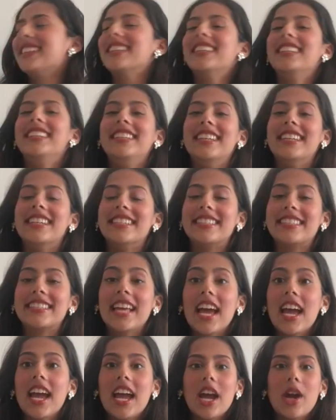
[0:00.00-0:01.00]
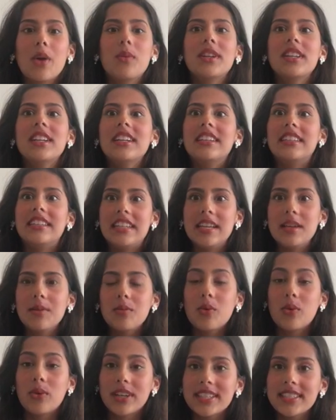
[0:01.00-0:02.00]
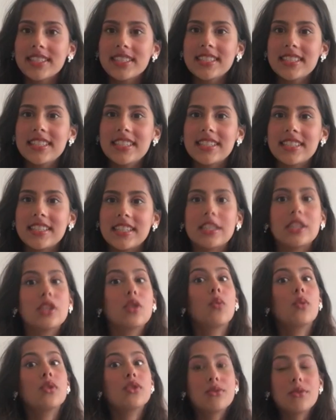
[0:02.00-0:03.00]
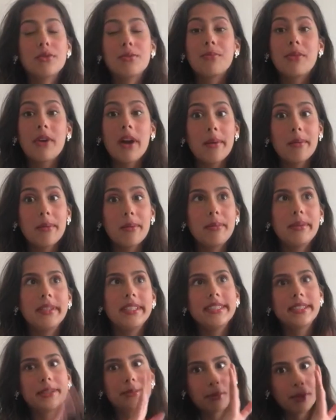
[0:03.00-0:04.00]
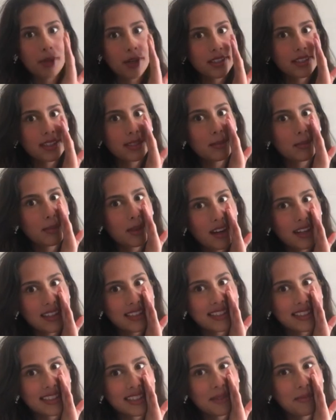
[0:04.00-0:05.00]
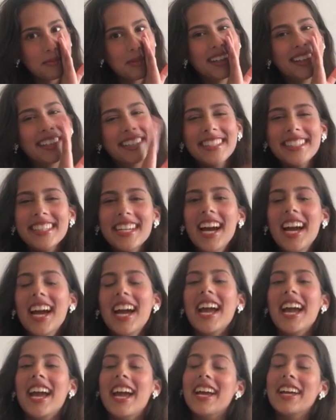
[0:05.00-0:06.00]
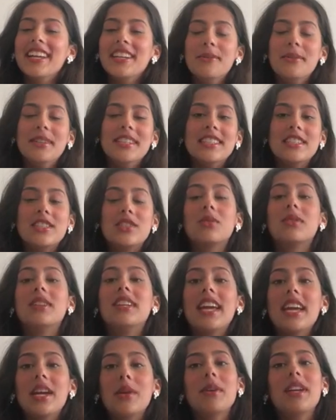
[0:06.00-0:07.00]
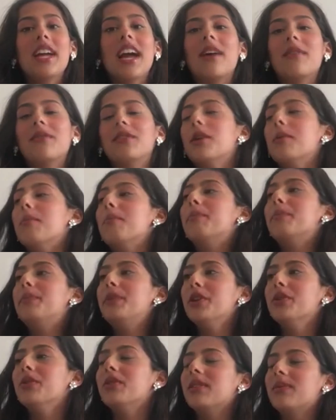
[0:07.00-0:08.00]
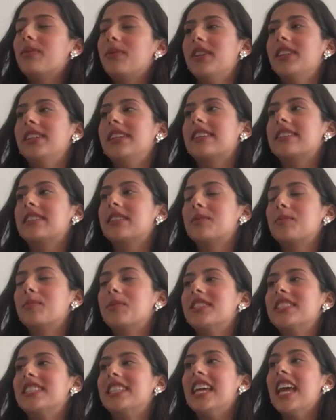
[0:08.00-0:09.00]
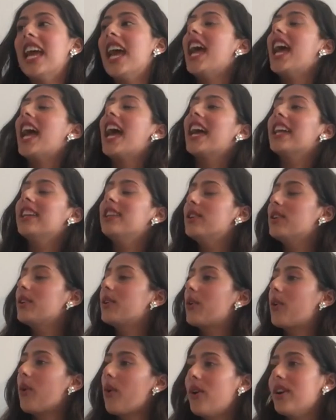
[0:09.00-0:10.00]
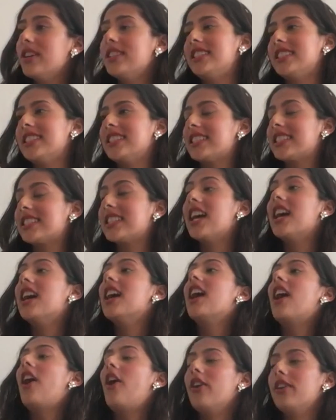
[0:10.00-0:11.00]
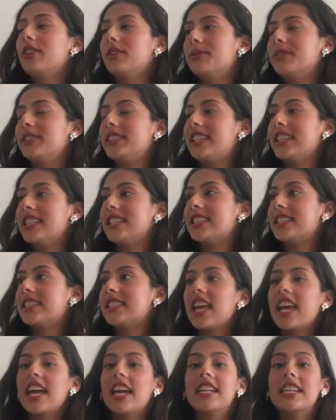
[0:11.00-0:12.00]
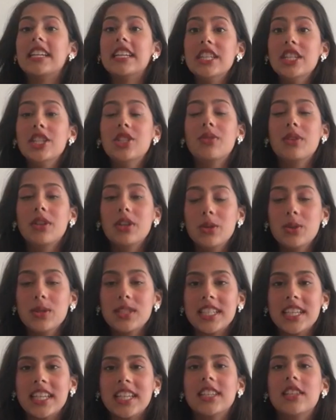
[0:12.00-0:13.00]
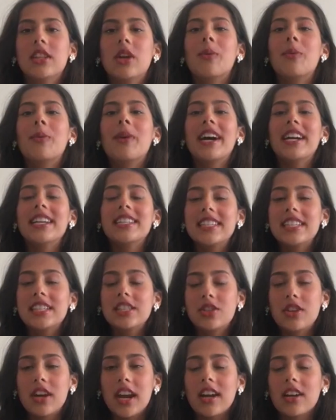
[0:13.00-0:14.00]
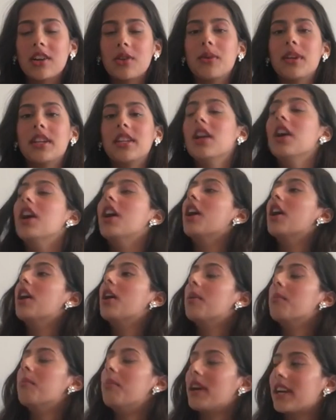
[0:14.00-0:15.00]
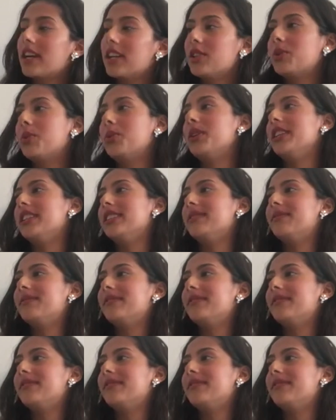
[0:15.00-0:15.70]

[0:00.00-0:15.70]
Yes, and what a deep question this is, which will probably spark some gossip. Anyways, today we have the beautiful Alexis Pussy and the gorgeous Oliver Tits, and introducing the rising drag queen Bagetuya.